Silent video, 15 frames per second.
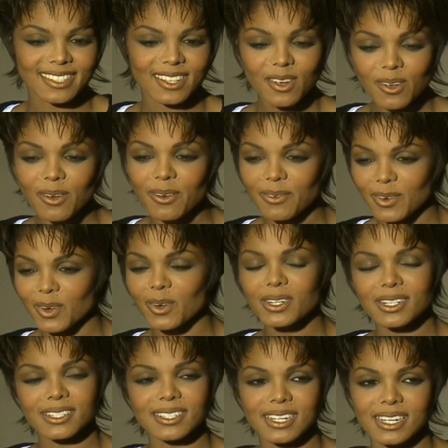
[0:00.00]
Oh, of
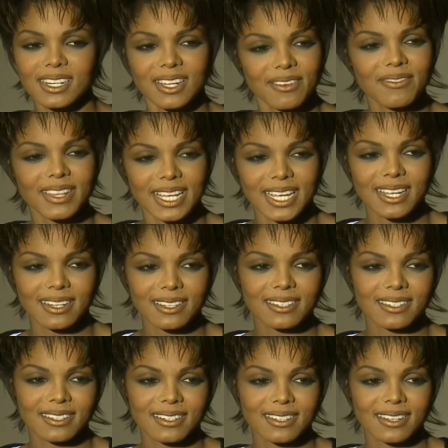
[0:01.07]
course. I'd love that.
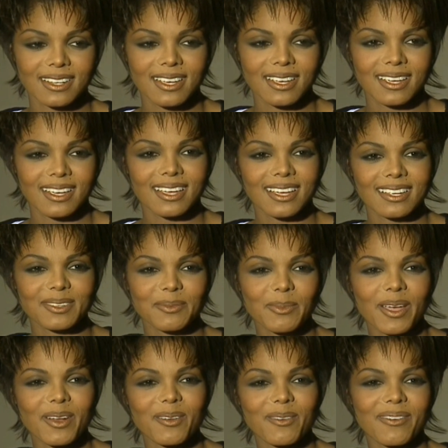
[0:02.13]
As a
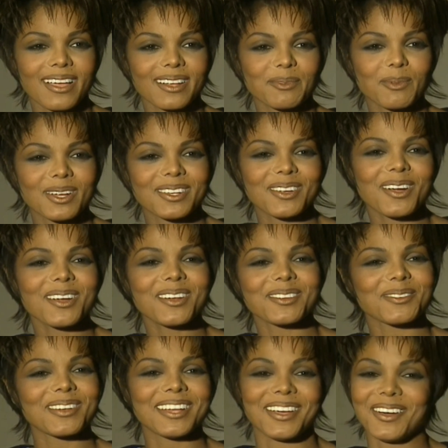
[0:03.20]
matter of fact, my
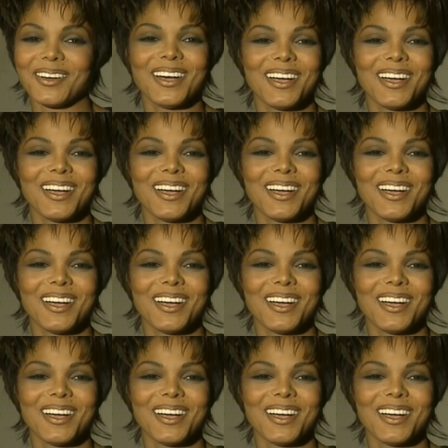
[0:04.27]
daughters are now